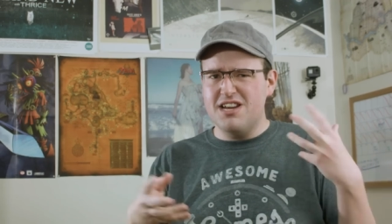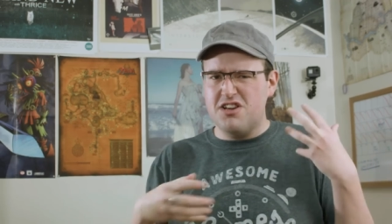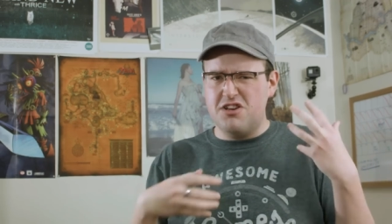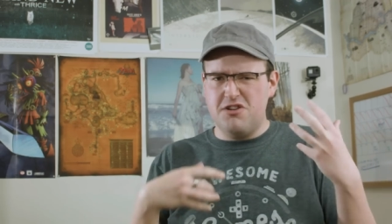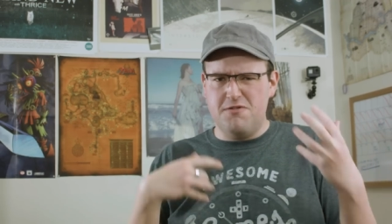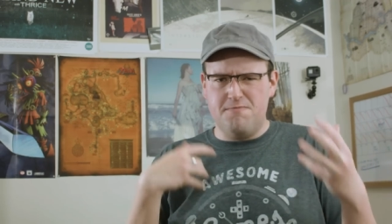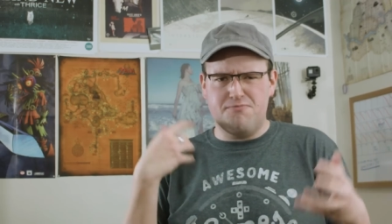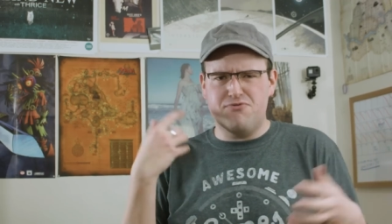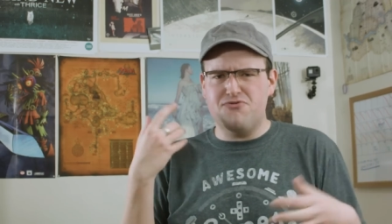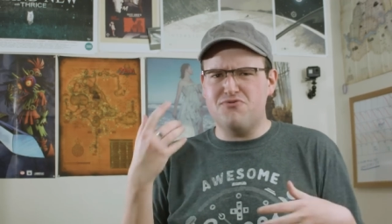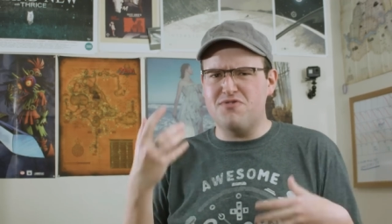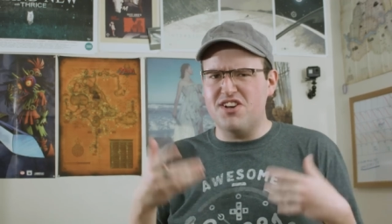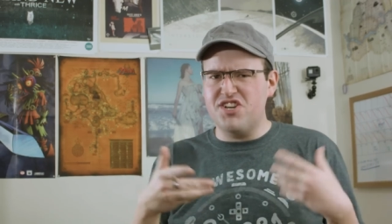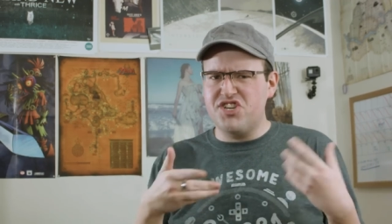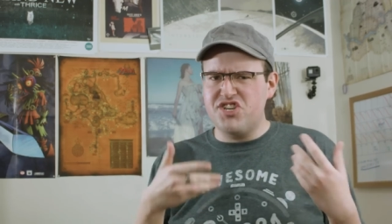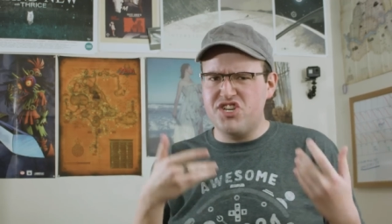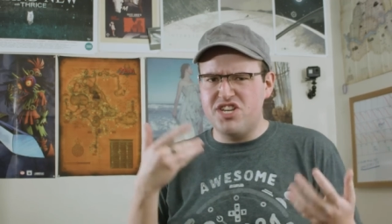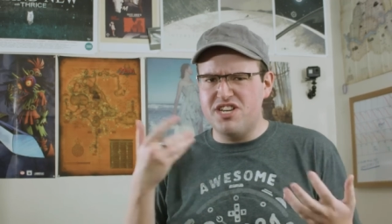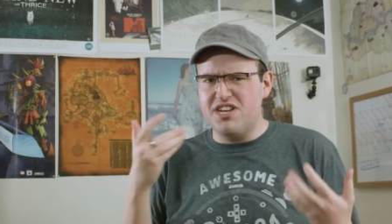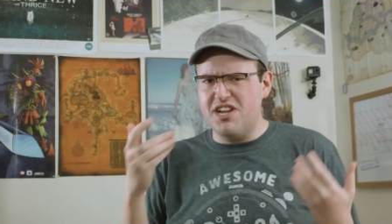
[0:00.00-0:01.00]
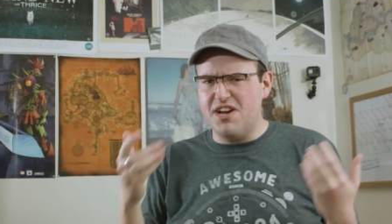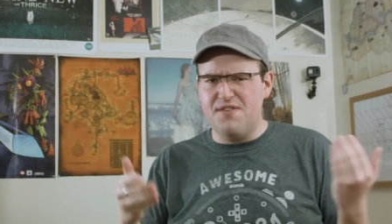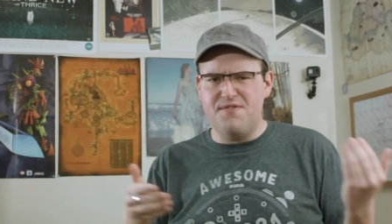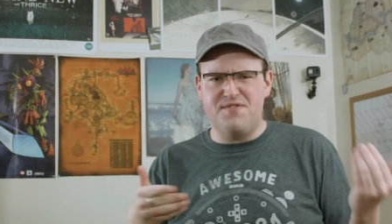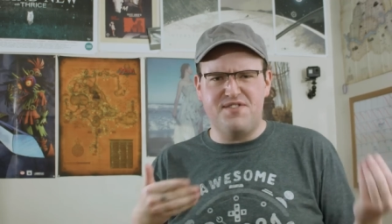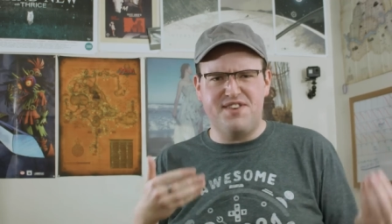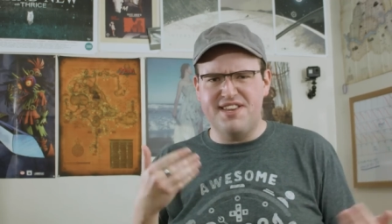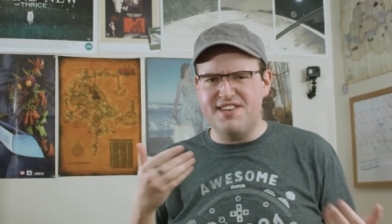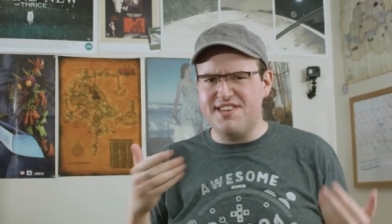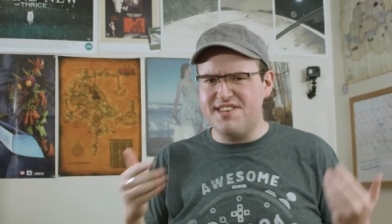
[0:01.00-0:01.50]
compression
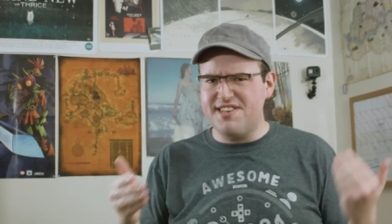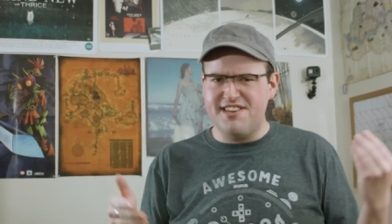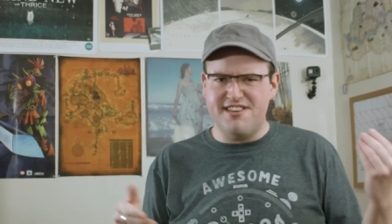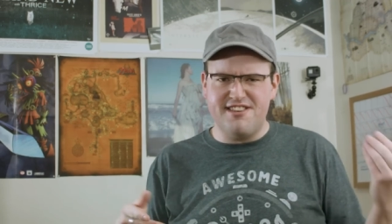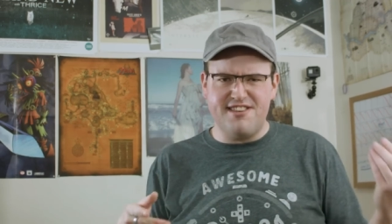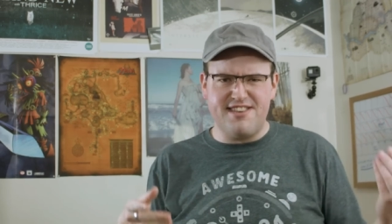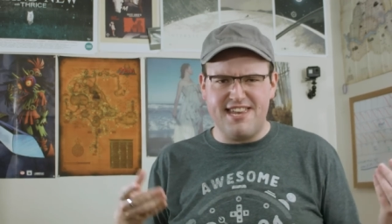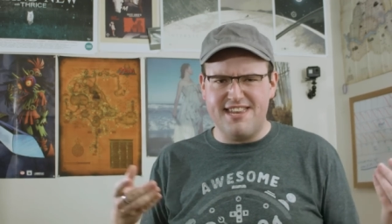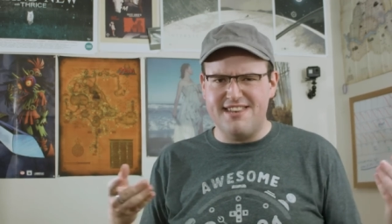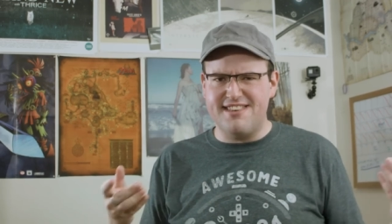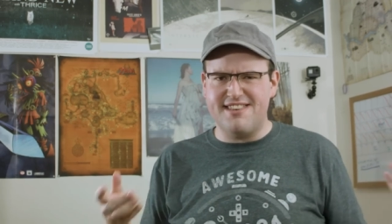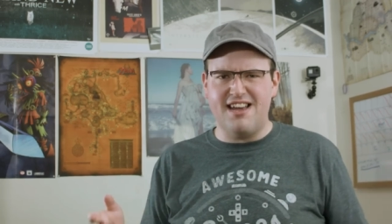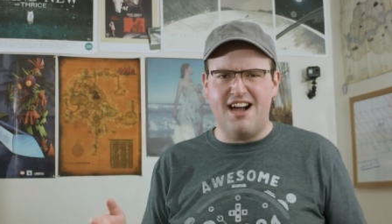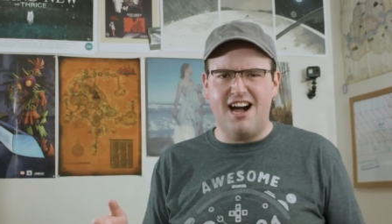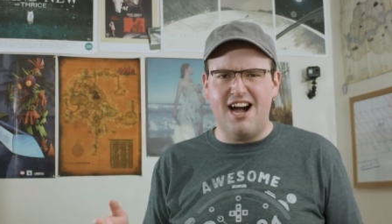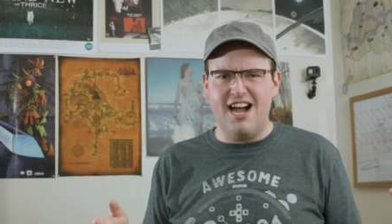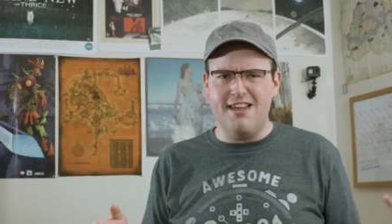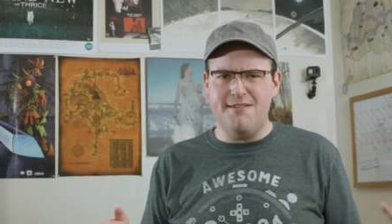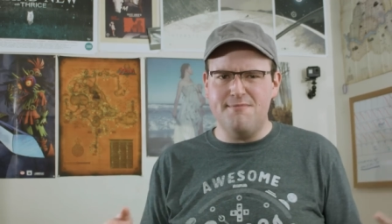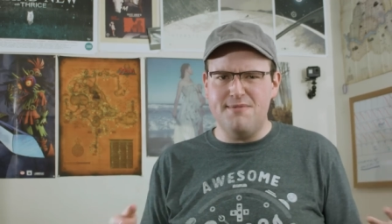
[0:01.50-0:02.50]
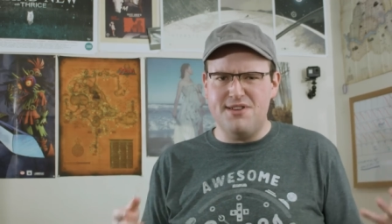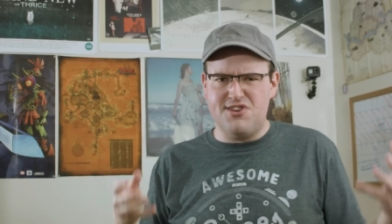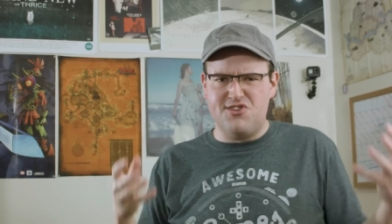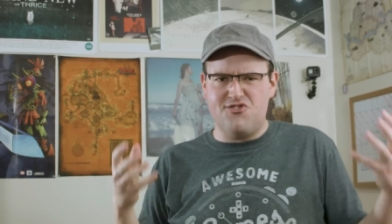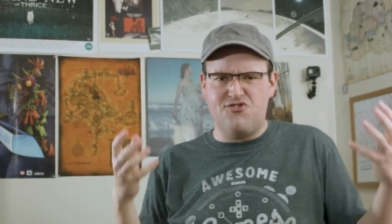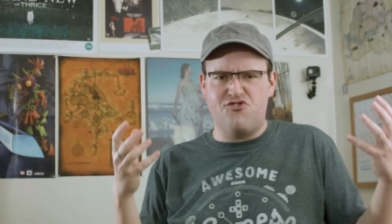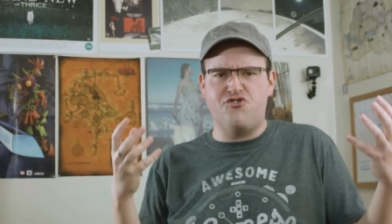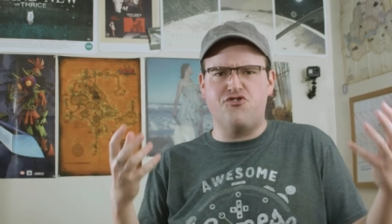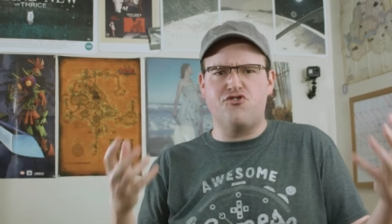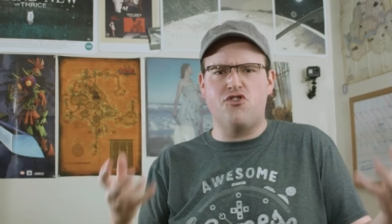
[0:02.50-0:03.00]
of distance and time is
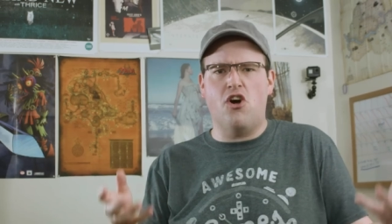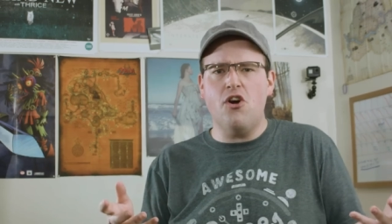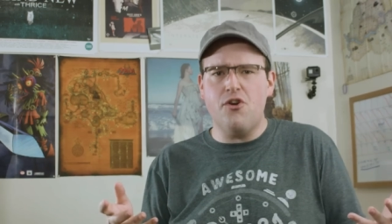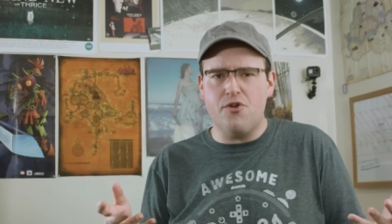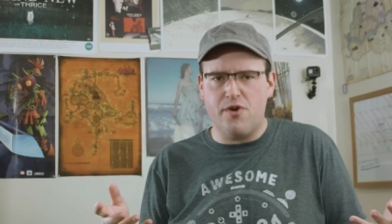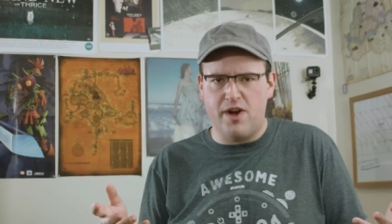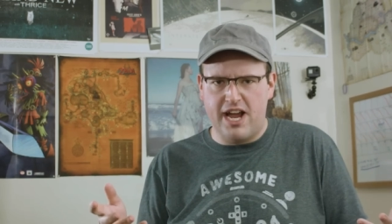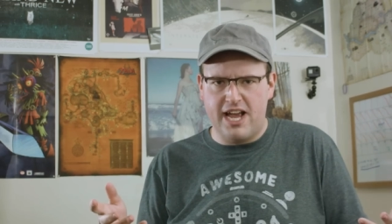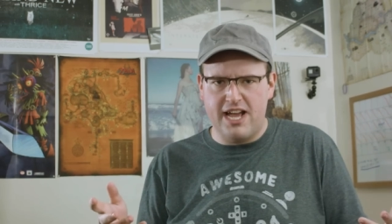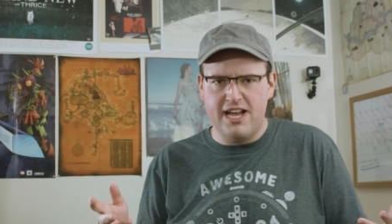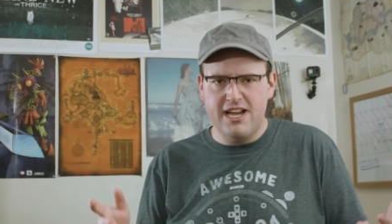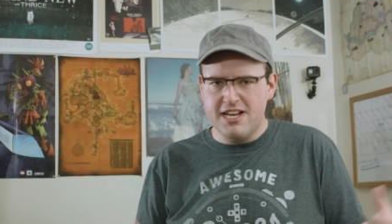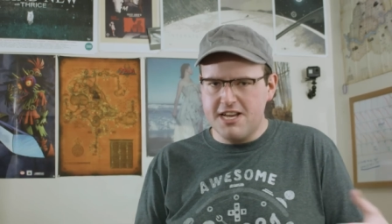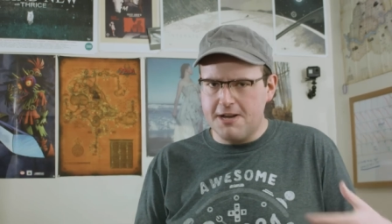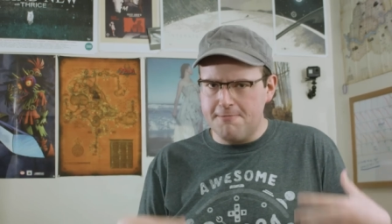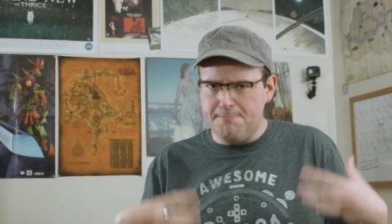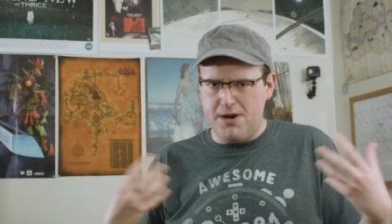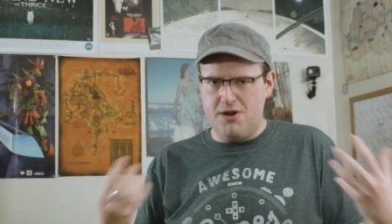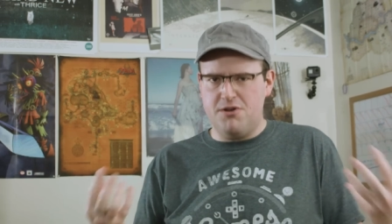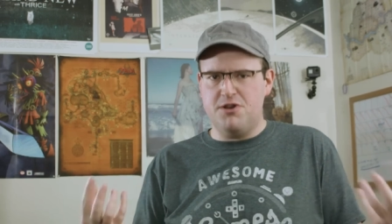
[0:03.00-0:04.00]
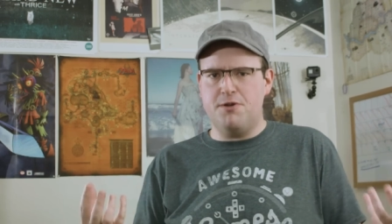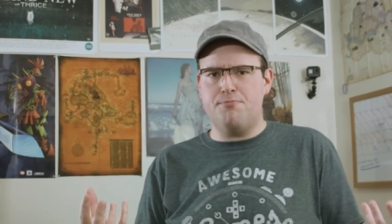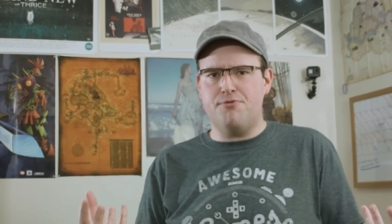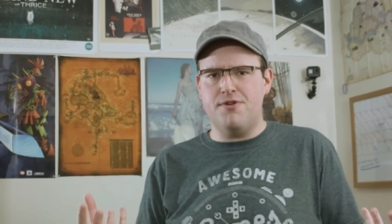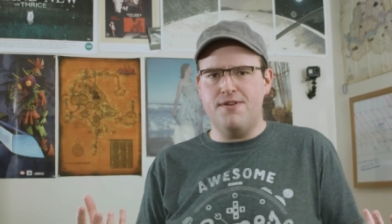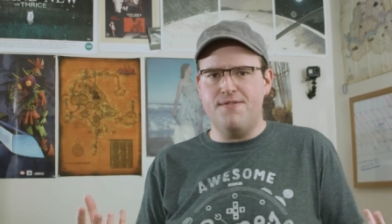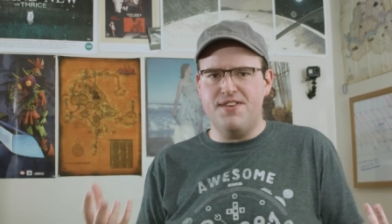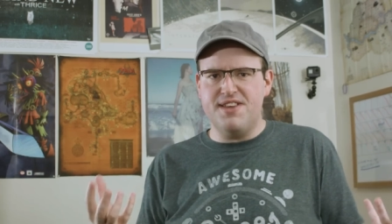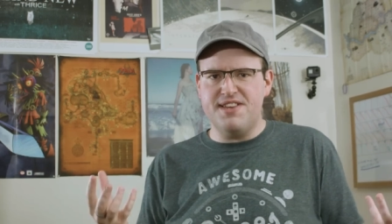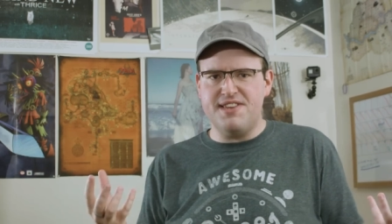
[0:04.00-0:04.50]
jarring compared to
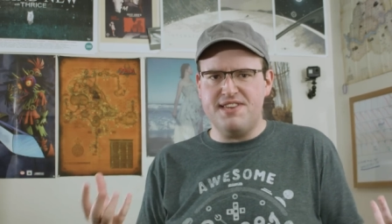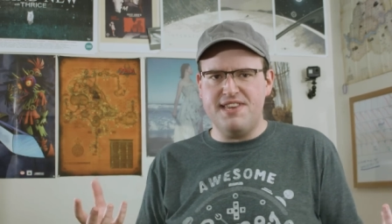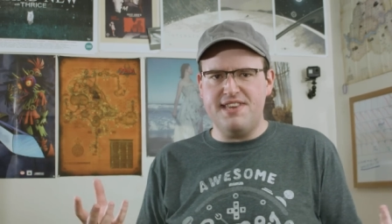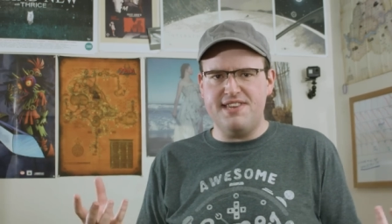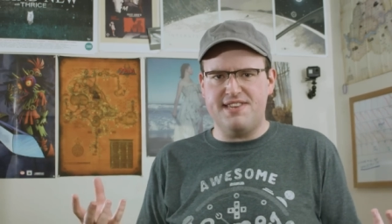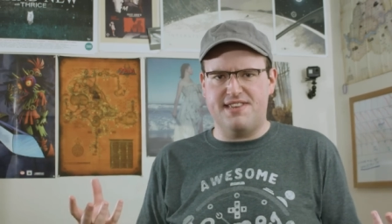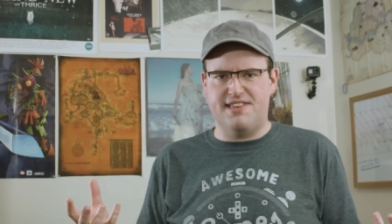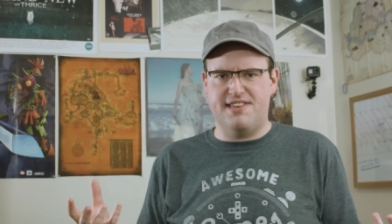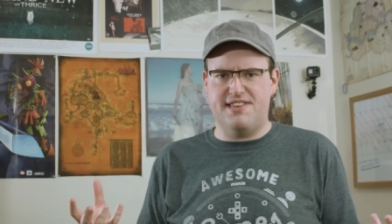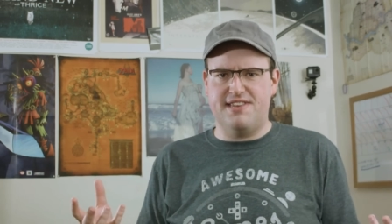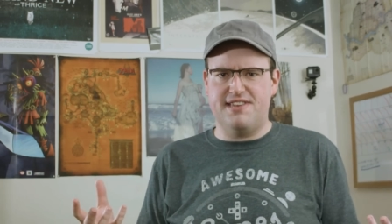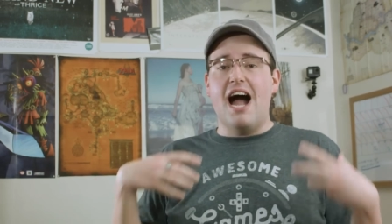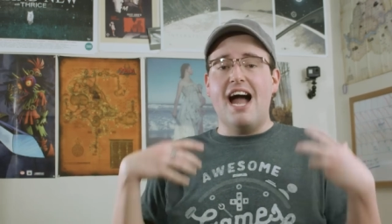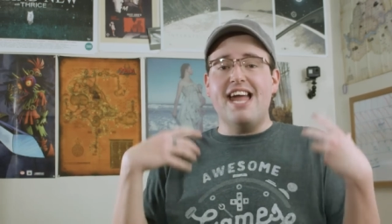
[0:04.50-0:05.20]
previous seasons.